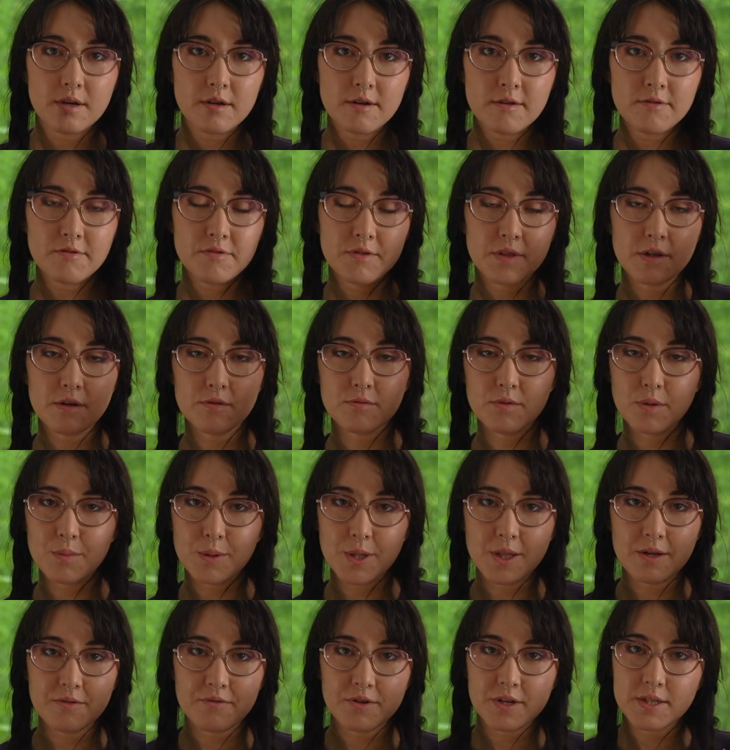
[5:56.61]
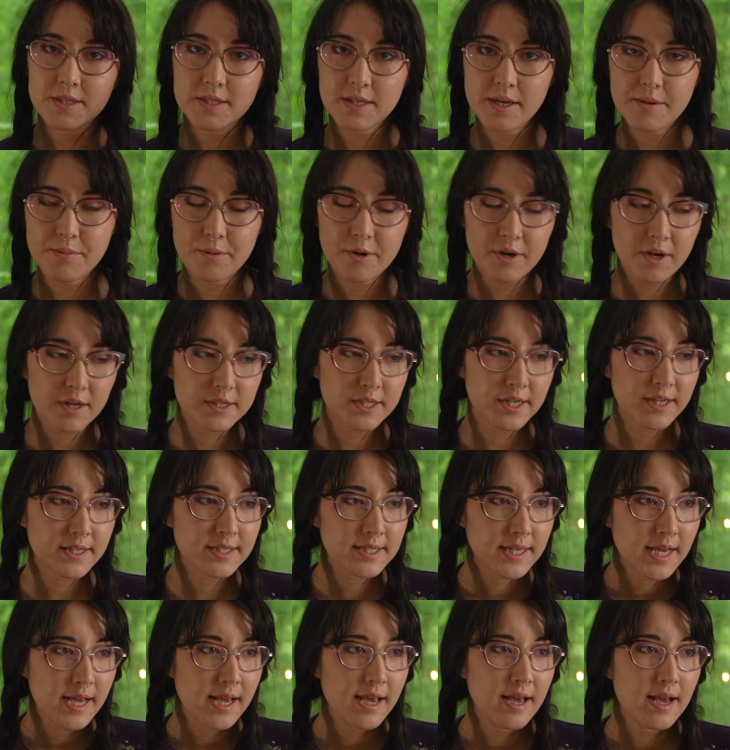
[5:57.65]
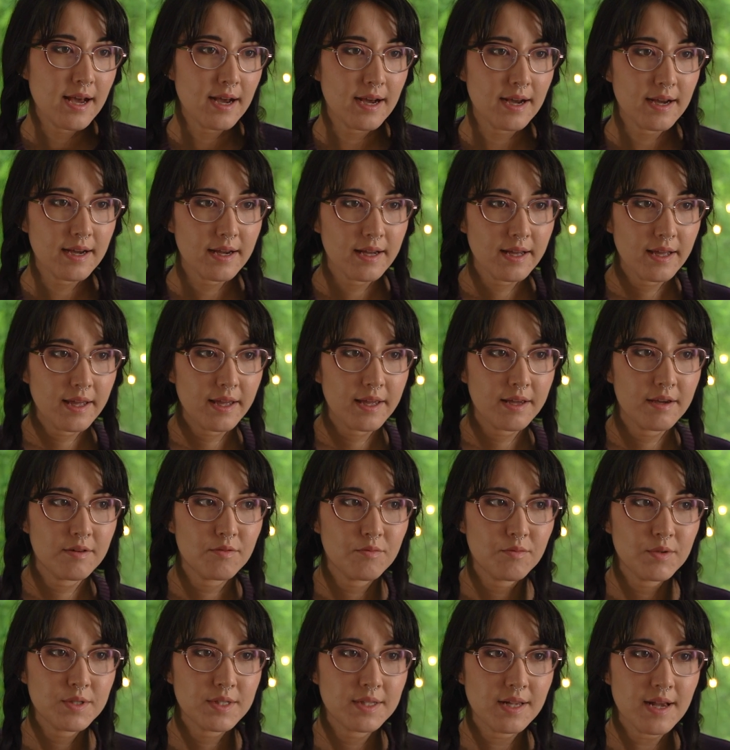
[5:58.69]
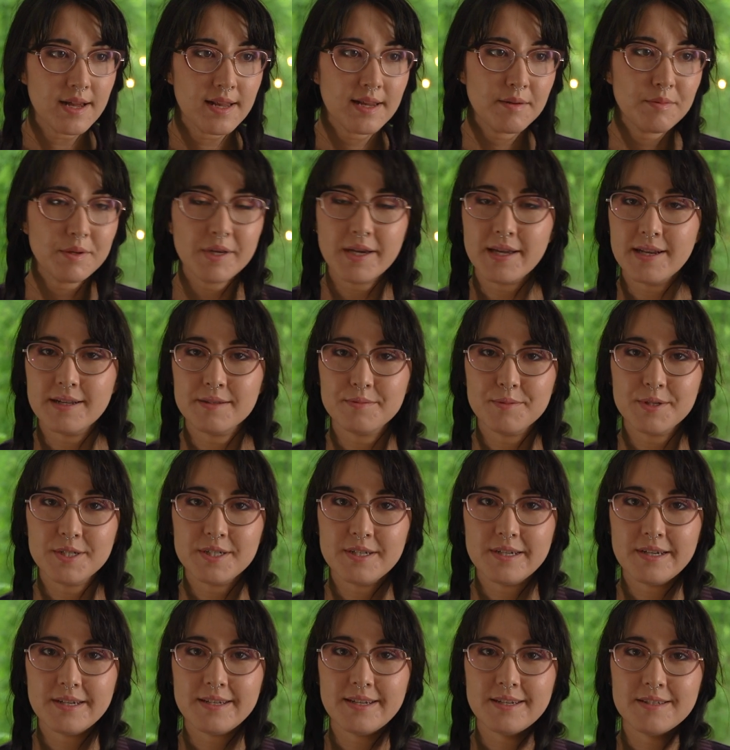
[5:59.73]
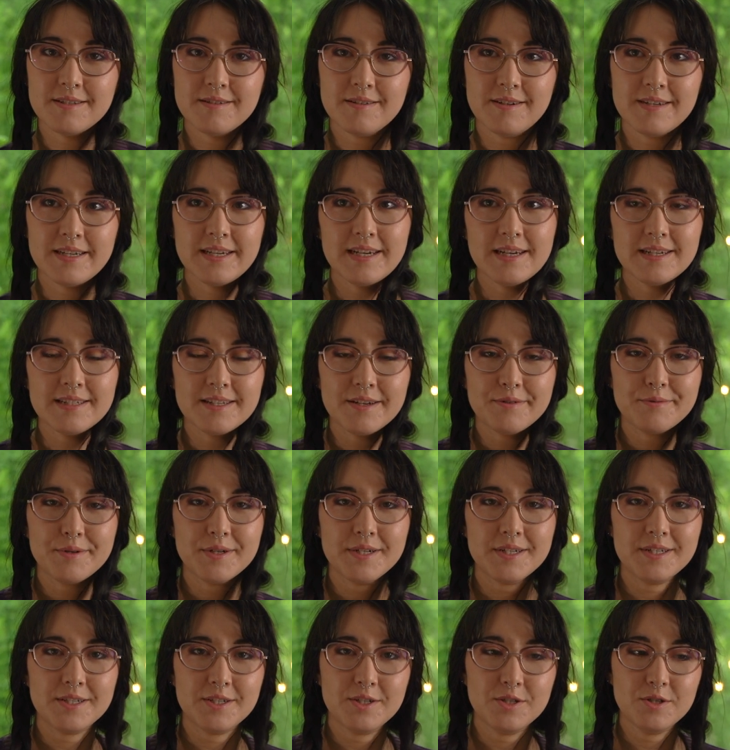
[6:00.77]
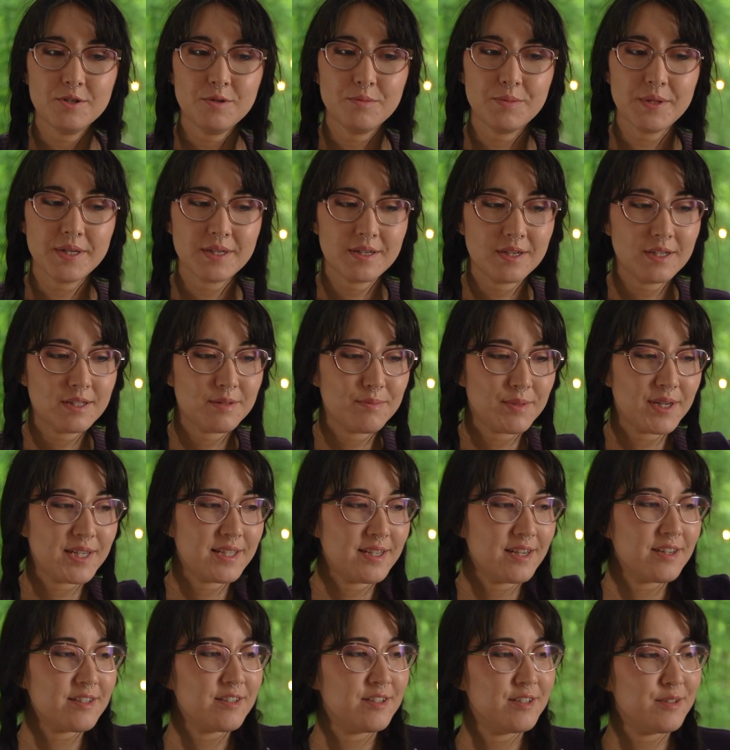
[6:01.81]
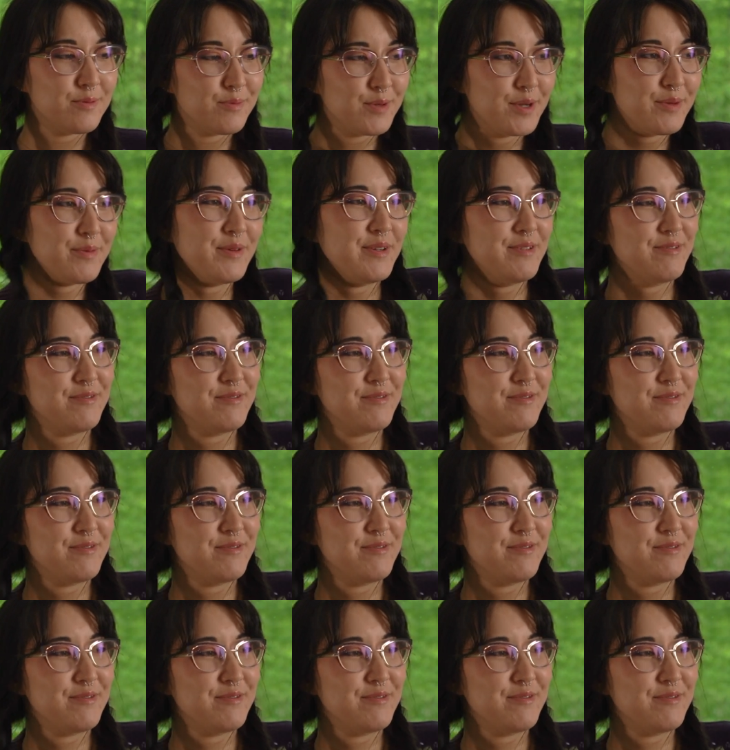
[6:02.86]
of the Robe à la Française project. I was not able to get as much done yesterday as I wanted to because my doctor's appointment